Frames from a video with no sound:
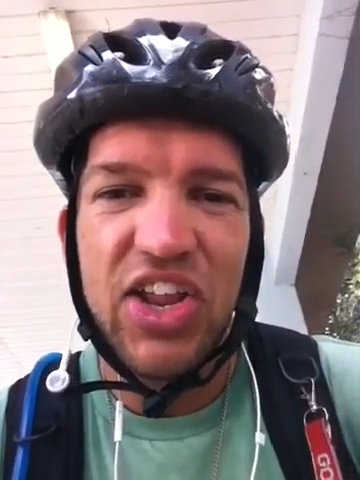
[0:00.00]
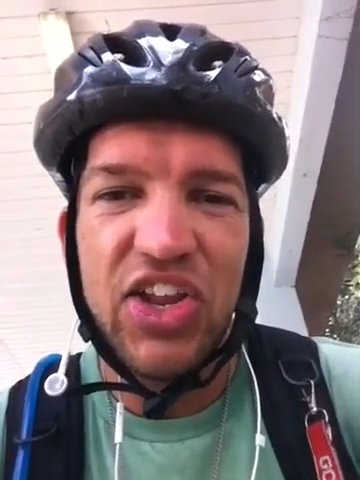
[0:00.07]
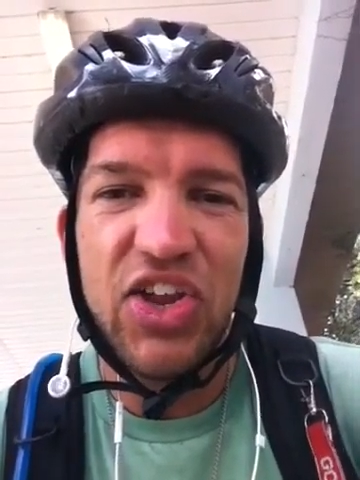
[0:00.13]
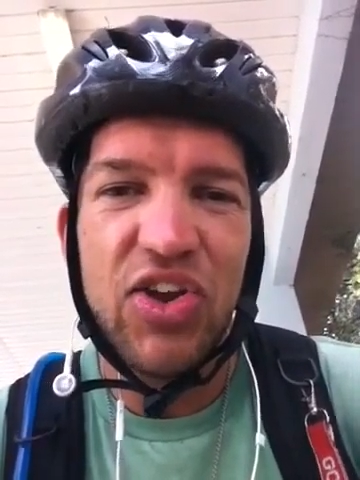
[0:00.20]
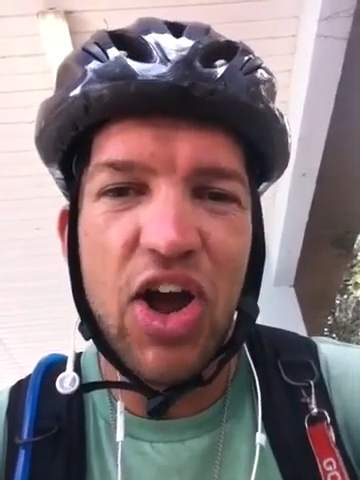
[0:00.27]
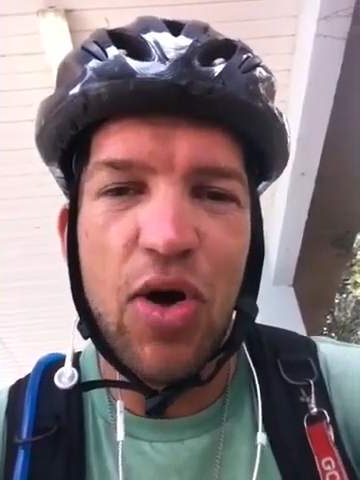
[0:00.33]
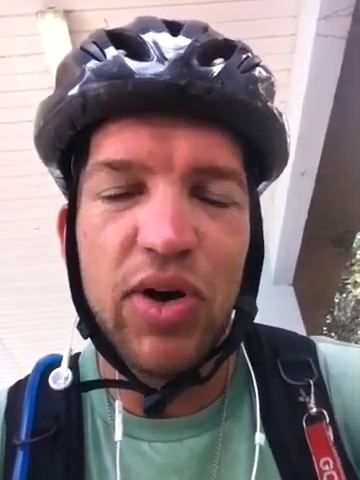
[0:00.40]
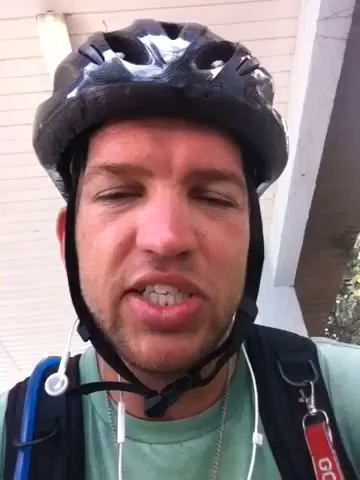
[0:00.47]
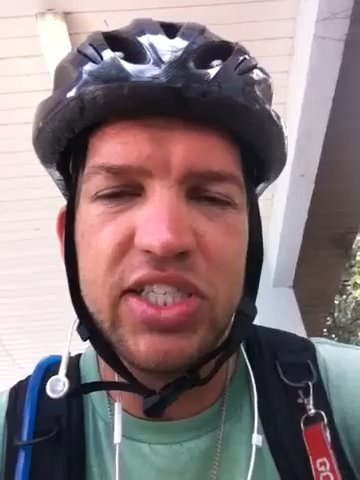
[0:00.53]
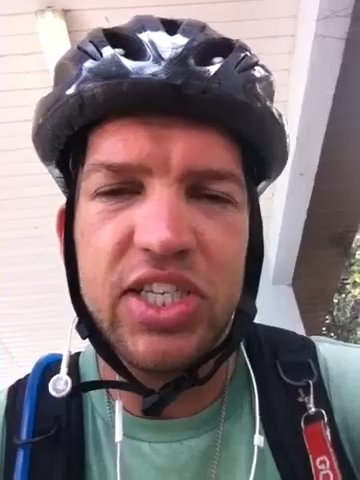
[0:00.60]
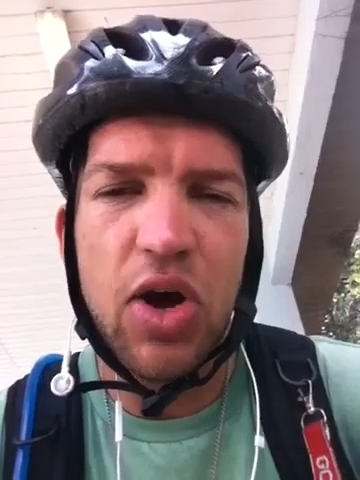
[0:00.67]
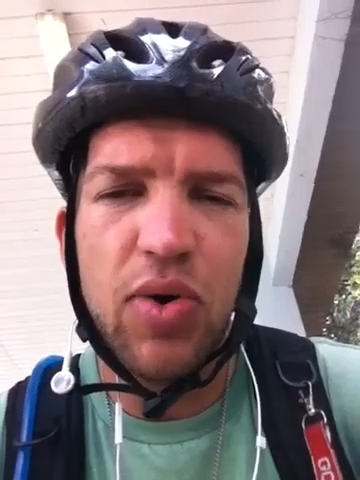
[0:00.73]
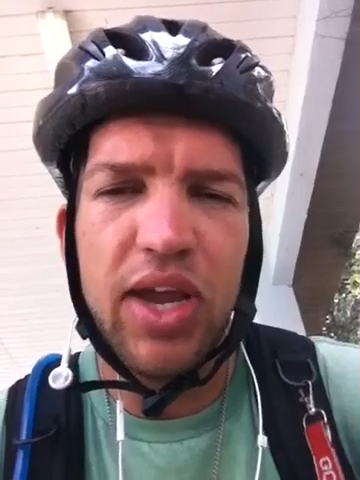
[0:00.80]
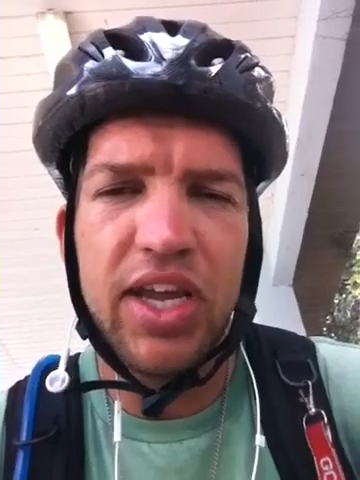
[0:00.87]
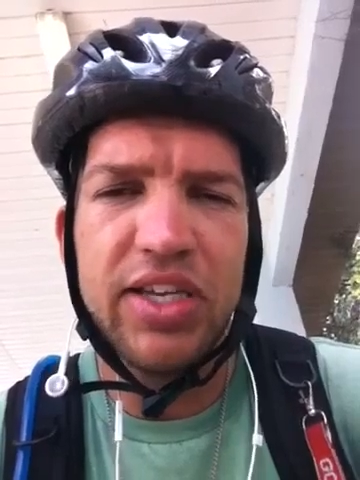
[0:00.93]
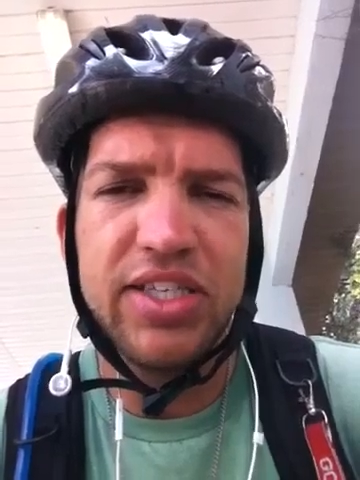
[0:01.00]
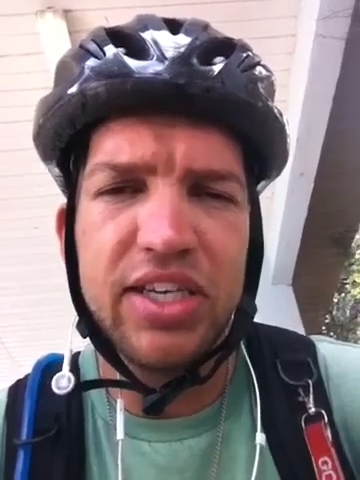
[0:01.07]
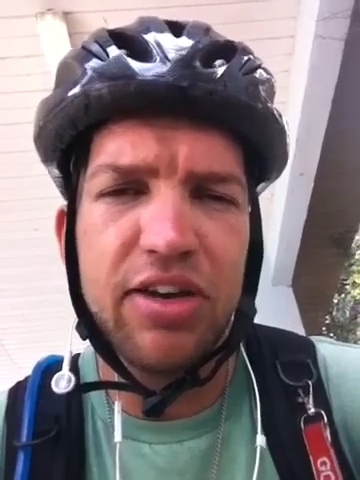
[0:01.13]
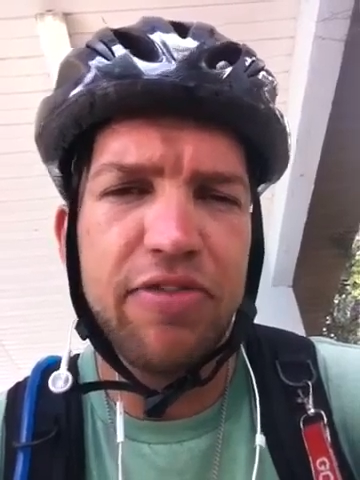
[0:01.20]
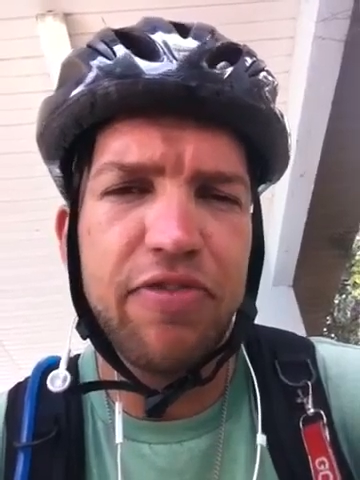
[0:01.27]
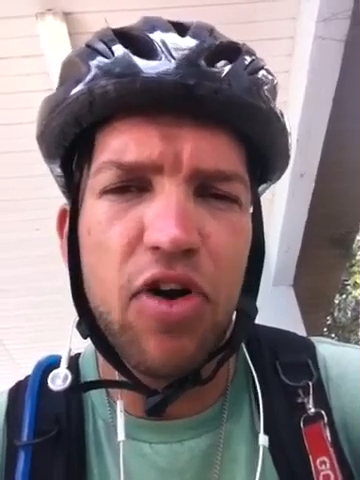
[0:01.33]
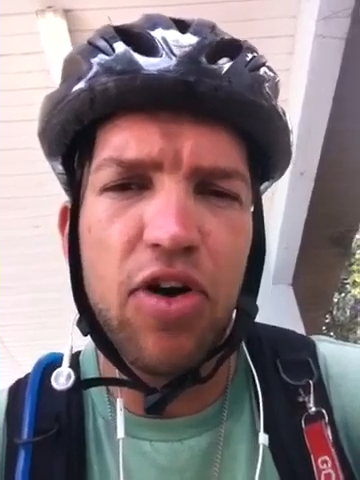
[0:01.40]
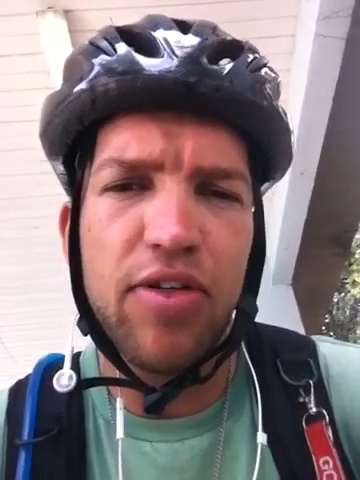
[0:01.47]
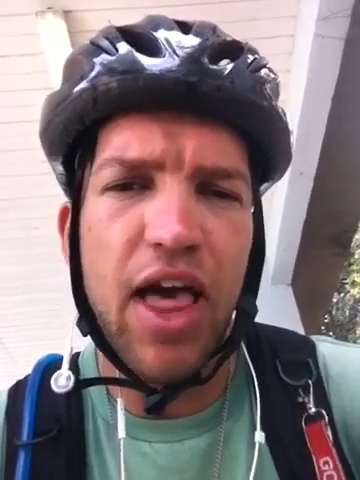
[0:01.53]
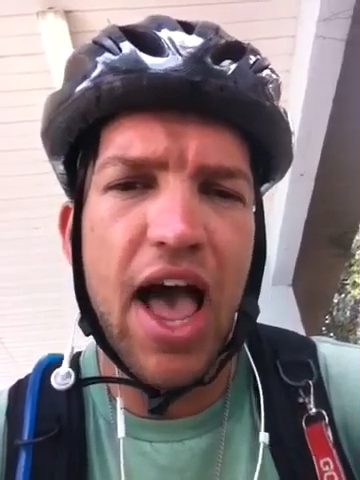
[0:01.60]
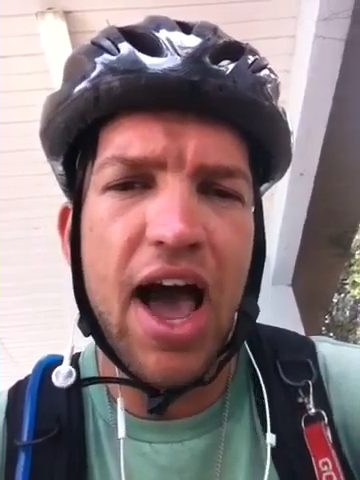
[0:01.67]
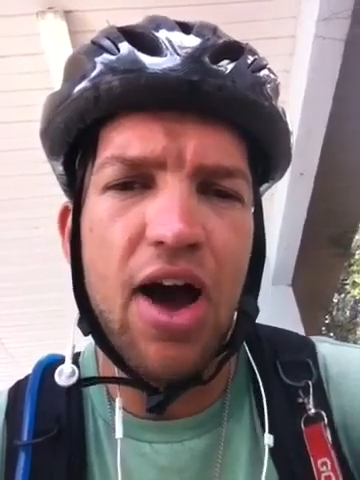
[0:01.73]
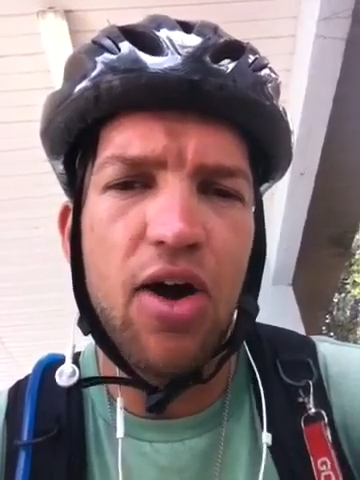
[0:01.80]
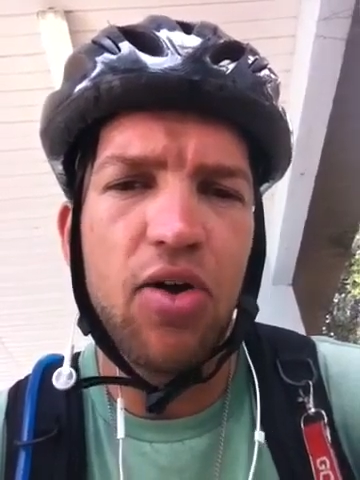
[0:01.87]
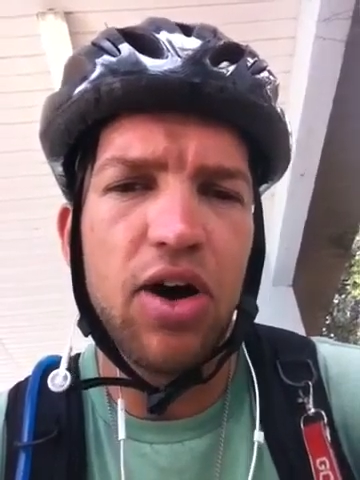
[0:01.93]
you know it's so easy to fall
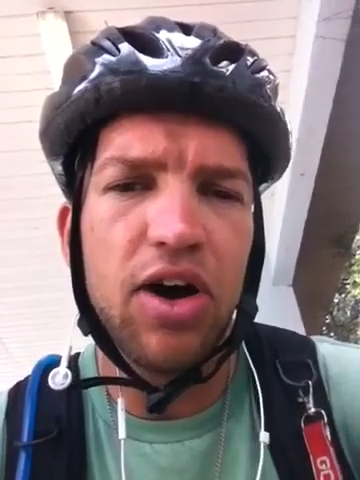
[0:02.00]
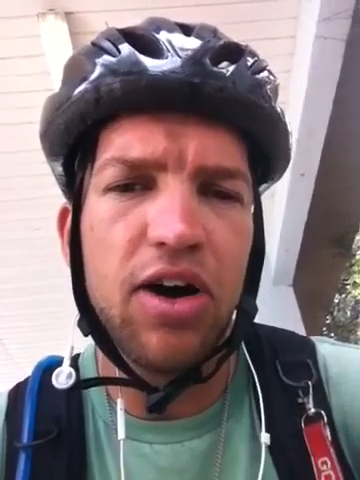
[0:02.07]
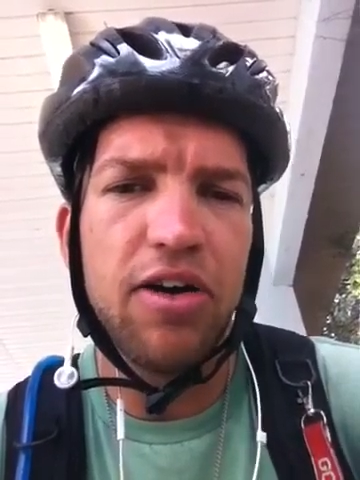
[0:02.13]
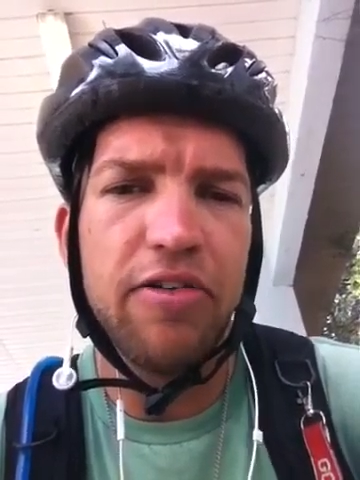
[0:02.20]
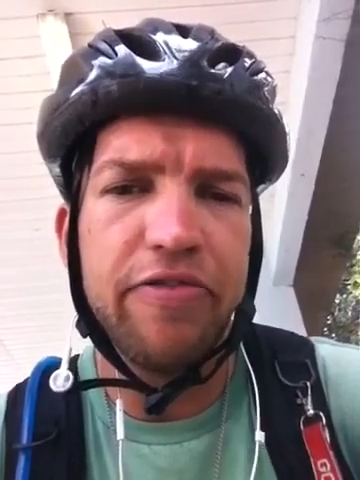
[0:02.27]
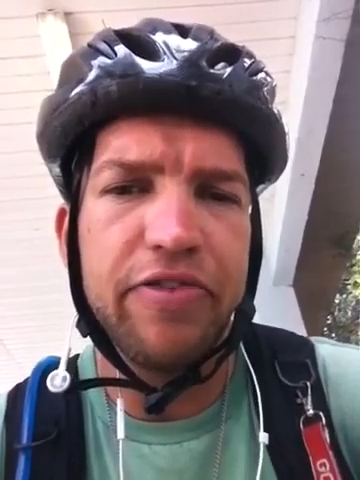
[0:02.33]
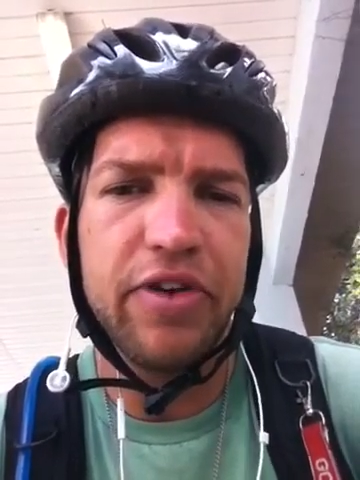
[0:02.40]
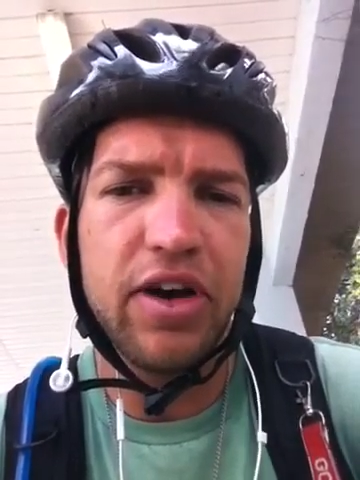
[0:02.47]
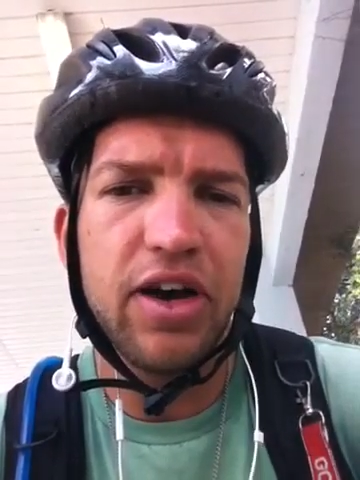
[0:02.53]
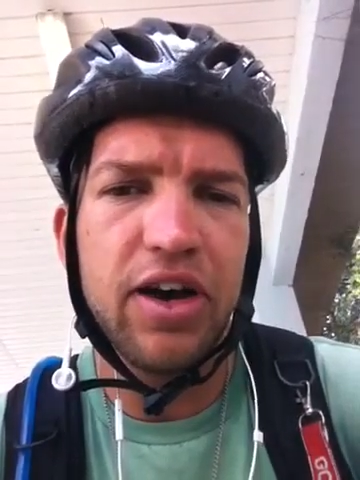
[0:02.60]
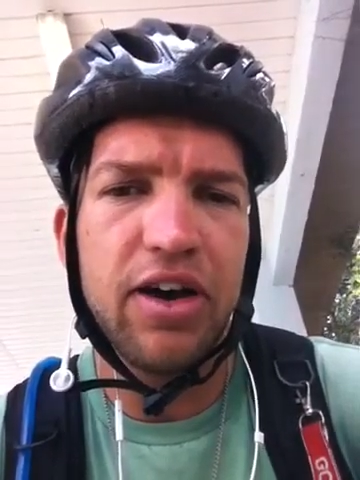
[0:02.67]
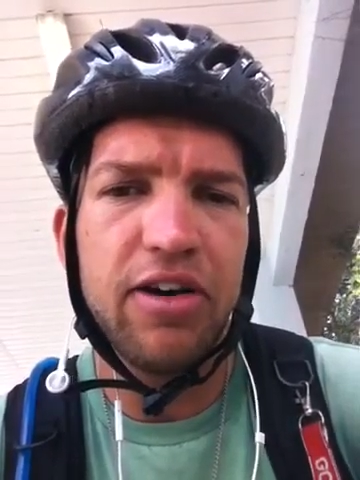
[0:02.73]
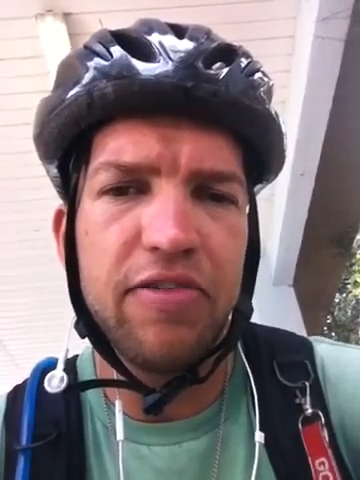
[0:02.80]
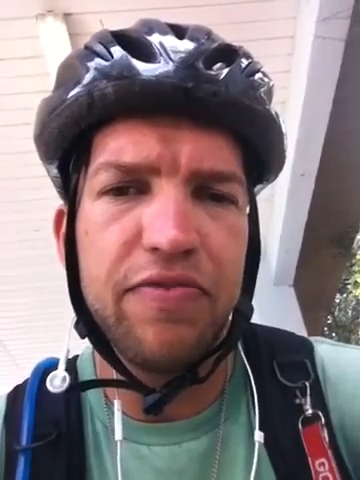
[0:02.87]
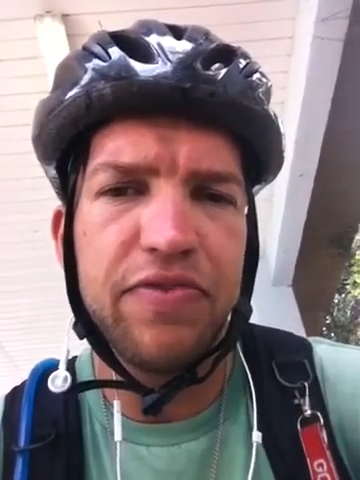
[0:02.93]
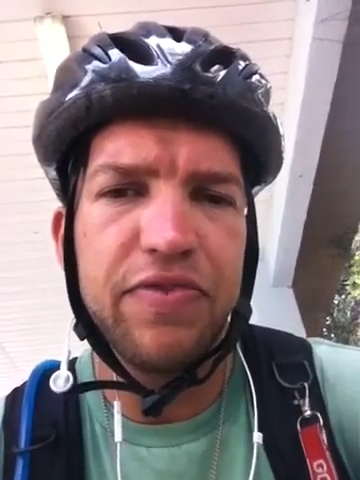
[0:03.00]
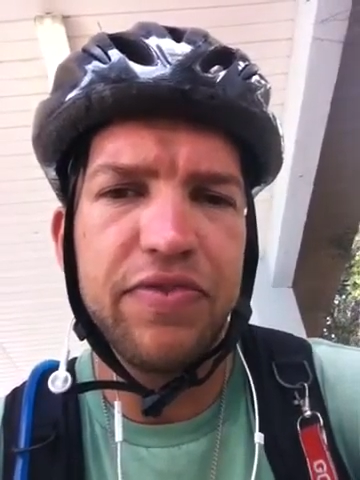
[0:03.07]
out of